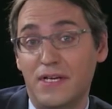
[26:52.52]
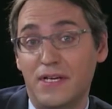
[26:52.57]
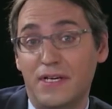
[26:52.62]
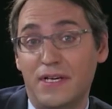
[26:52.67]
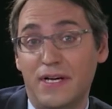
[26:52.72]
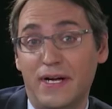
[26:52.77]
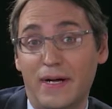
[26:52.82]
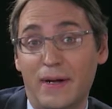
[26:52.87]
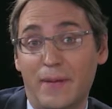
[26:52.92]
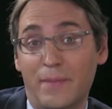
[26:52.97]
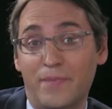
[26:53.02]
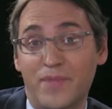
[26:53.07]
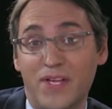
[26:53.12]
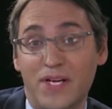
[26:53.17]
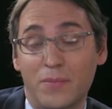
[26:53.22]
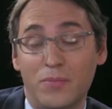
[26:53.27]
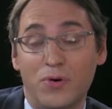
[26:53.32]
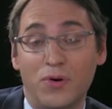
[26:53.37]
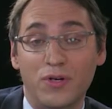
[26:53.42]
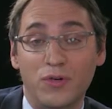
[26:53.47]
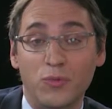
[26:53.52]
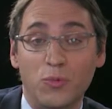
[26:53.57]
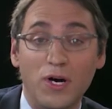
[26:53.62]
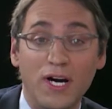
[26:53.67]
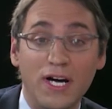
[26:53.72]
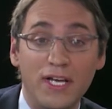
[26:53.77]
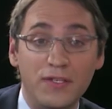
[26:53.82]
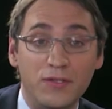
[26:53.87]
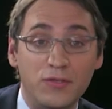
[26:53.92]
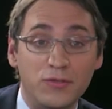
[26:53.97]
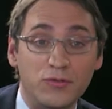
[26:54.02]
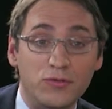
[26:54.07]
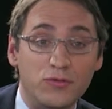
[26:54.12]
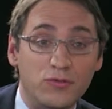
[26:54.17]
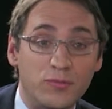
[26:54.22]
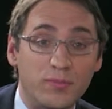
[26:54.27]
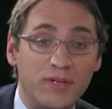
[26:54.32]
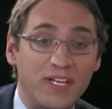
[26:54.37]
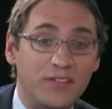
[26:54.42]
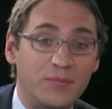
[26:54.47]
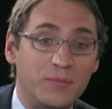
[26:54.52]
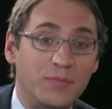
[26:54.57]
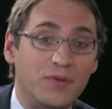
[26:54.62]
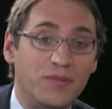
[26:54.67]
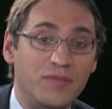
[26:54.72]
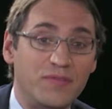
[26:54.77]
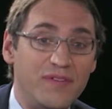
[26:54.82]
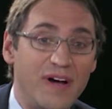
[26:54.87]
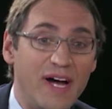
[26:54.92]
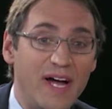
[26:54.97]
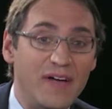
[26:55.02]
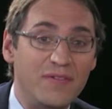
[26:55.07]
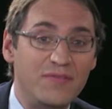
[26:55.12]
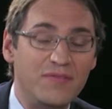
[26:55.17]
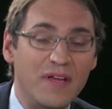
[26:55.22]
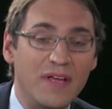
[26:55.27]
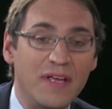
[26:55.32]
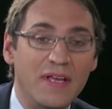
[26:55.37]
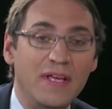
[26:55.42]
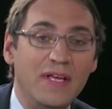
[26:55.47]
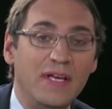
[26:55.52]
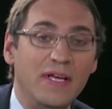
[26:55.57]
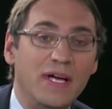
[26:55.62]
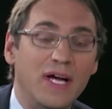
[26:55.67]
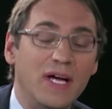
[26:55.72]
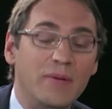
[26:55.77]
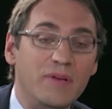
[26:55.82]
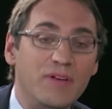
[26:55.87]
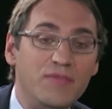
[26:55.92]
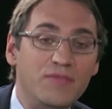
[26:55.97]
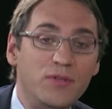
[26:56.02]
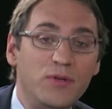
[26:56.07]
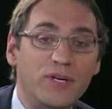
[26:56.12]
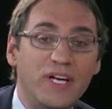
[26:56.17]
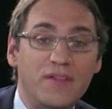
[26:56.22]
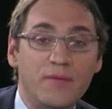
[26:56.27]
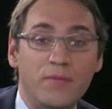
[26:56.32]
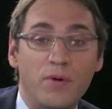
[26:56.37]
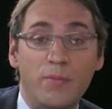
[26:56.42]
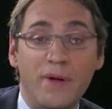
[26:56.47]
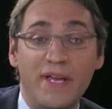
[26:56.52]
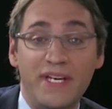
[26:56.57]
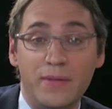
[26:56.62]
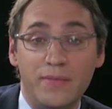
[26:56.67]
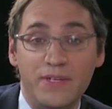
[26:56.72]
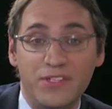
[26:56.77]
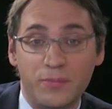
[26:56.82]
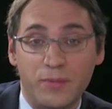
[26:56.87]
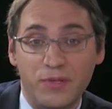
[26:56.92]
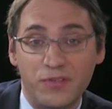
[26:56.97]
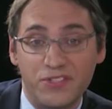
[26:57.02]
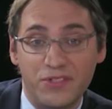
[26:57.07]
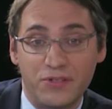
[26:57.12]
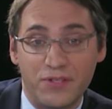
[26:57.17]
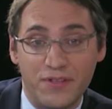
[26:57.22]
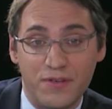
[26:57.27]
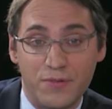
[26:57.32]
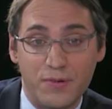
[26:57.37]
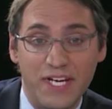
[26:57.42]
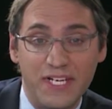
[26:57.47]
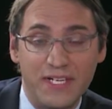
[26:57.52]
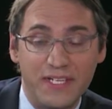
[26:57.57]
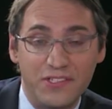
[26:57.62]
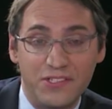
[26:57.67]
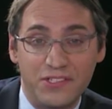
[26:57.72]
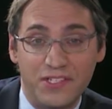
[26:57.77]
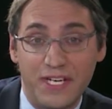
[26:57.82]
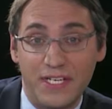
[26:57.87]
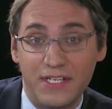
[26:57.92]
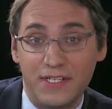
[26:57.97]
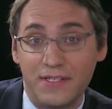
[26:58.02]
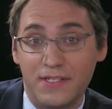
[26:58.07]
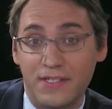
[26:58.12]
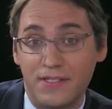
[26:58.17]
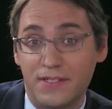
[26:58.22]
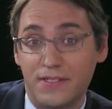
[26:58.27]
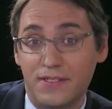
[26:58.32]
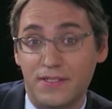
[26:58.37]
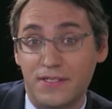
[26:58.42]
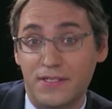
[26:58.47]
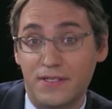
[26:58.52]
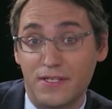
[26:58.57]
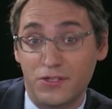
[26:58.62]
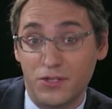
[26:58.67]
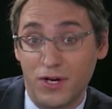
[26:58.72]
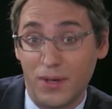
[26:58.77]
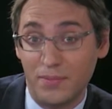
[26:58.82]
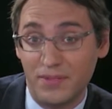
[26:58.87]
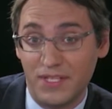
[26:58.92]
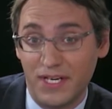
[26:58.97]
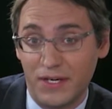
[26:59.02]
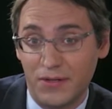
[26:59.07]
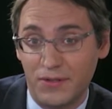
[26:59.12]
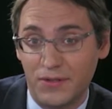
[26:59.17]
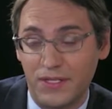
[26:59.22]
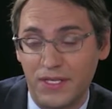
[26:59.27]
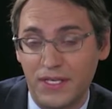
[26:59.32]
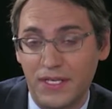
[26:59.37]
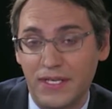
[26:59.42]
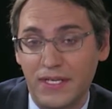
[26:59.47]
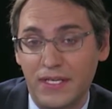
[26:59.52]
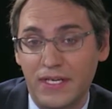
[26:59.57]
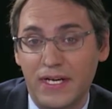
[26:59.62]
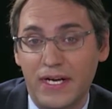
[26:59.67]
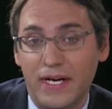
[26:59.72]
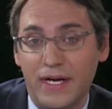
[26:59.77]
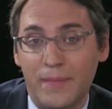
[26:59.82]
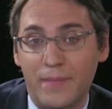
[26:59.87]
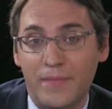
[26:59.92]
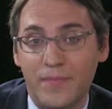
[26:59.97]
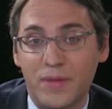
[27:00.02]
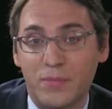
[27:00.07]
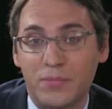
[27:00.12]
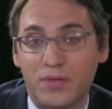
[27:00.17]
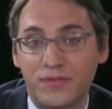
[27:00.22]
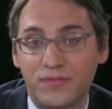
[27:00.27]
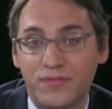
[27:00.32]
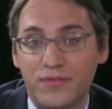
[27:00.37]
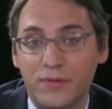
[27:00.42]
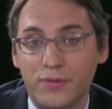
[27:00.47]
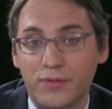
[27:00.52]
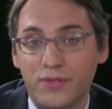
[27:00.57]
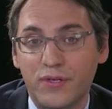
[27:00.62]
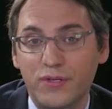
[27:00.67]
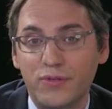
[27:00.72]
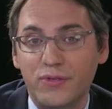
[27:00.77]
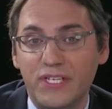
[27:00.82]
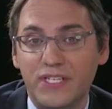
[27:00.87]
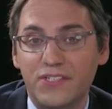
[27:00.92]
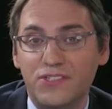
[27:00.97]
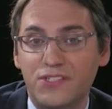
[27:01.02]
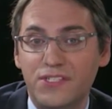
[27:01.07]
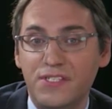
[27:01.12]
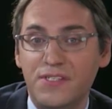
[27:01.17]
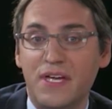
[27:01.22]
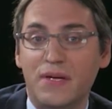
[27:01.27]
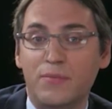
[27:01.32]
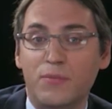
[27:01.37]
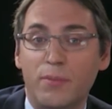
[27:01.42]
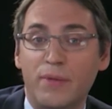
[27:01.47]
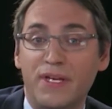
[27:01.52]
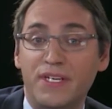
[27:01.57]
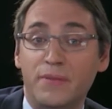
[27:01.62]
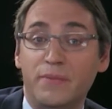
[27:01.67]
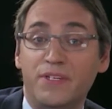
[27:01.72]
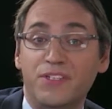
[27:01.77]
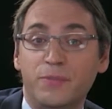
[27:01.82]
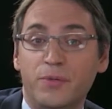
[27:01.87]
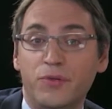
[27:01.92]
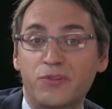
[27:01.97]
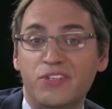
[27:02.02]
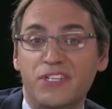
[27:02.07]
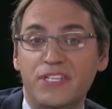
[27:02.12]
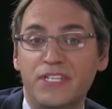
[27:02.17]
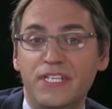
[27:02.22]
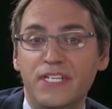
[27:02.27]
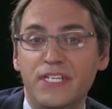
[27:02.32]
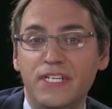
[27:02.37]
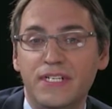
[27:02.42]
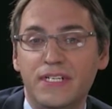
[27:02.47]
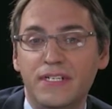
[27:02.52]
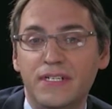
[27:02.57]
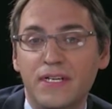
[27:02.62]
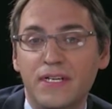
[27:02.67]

0.1 to plus 0.5. If you look at the momentum exposure on the right-hand side in the top-down portfolio, you can see that momentum exposure here